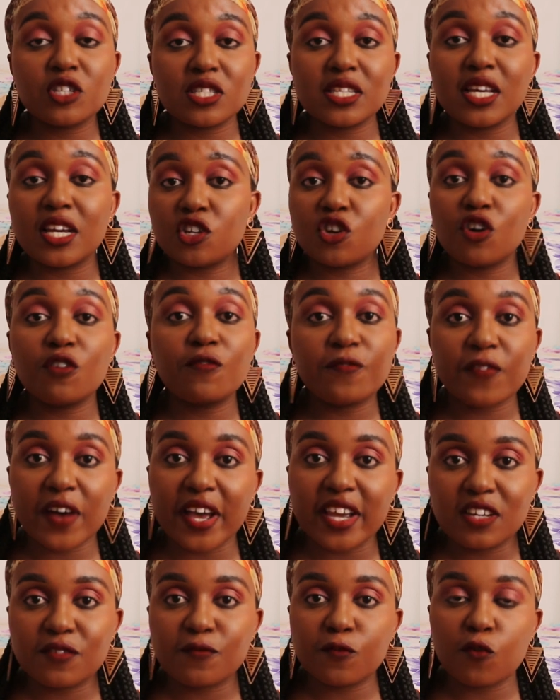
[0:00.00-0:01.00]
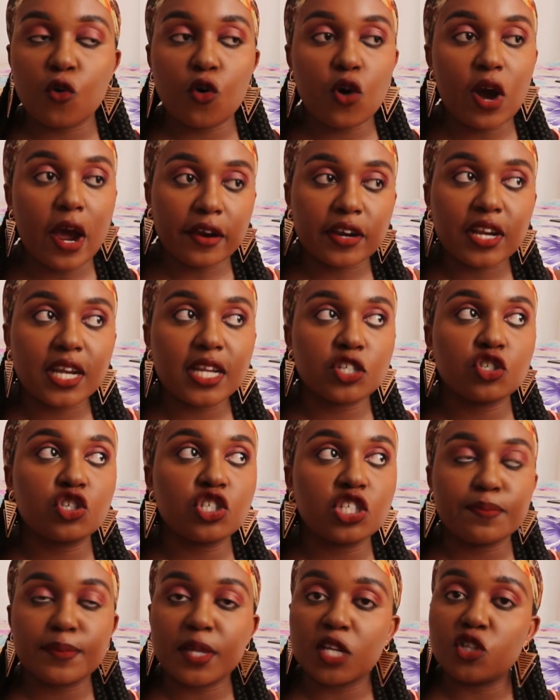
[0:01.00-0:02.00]
not saying don't fight for a
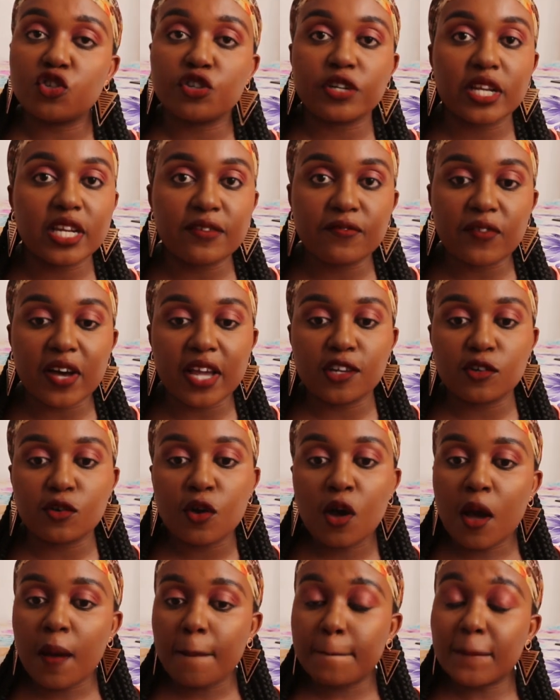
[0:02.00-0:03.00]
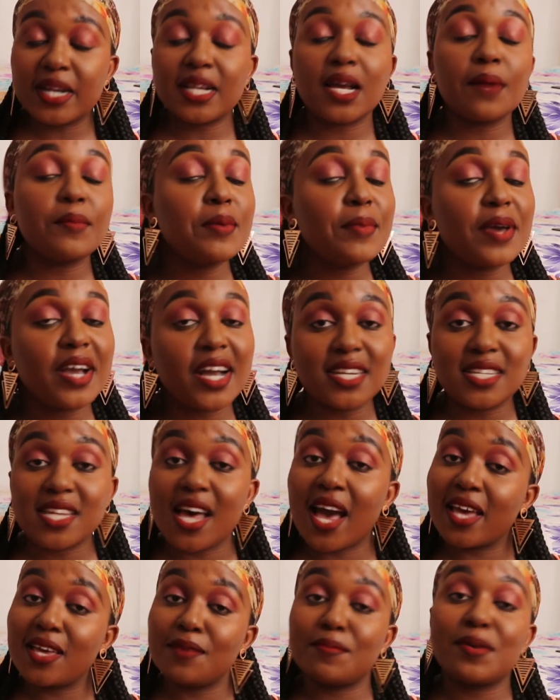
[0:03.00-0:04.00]
relationship that you really value, but kama
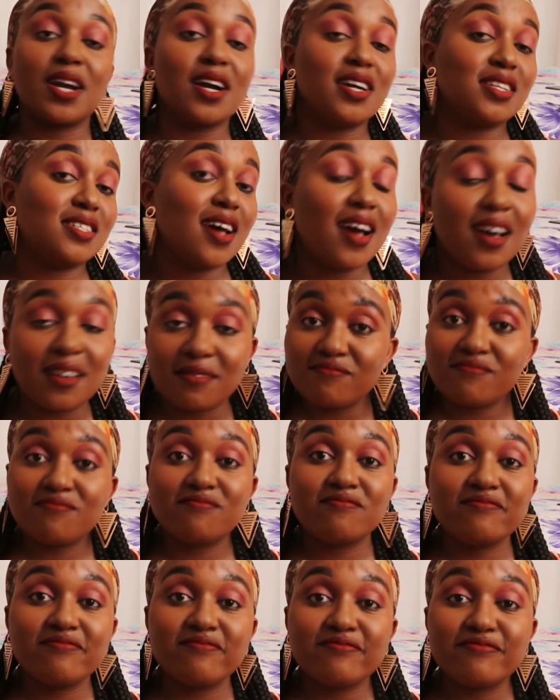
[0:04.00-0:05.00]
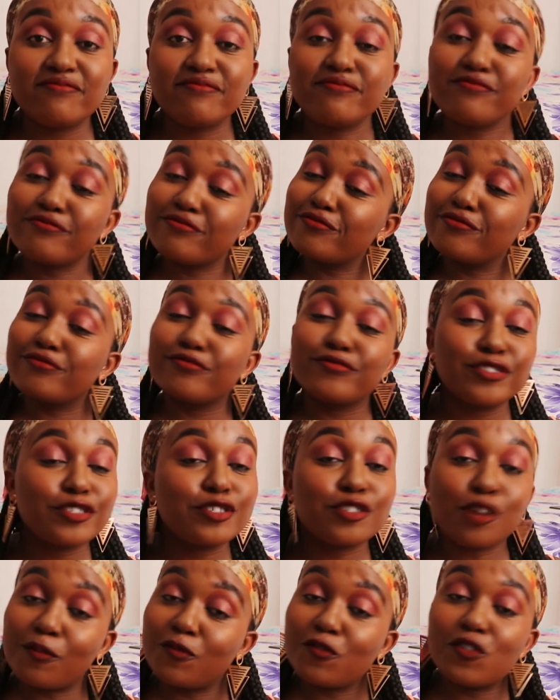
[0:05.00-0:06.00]
imekata, imekata.
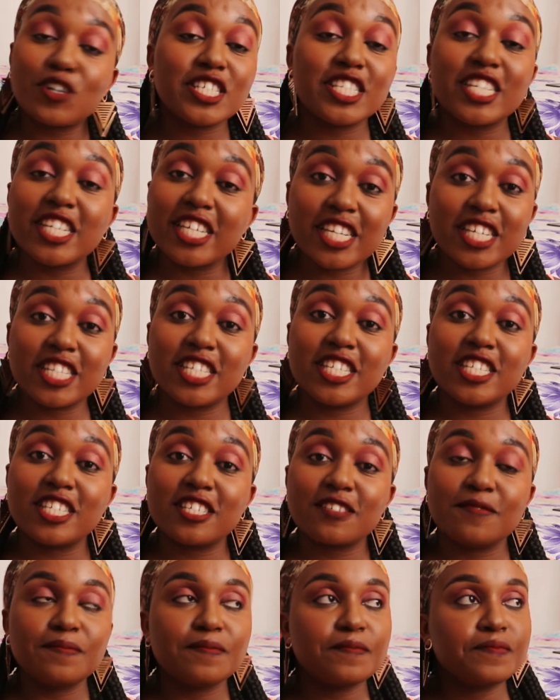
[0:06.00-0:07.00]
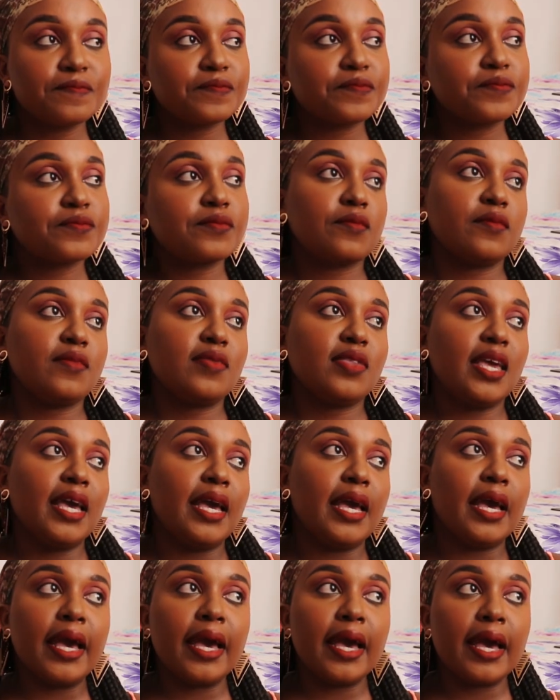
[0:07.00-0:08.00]
Stop forcing it.
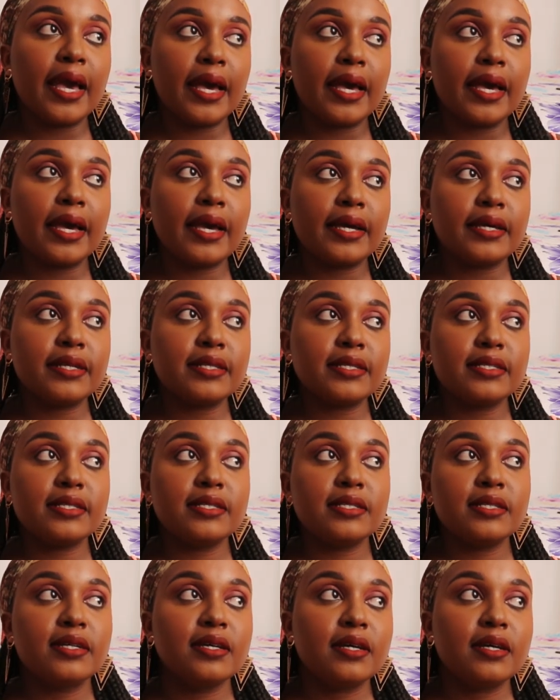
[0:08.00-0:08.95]
And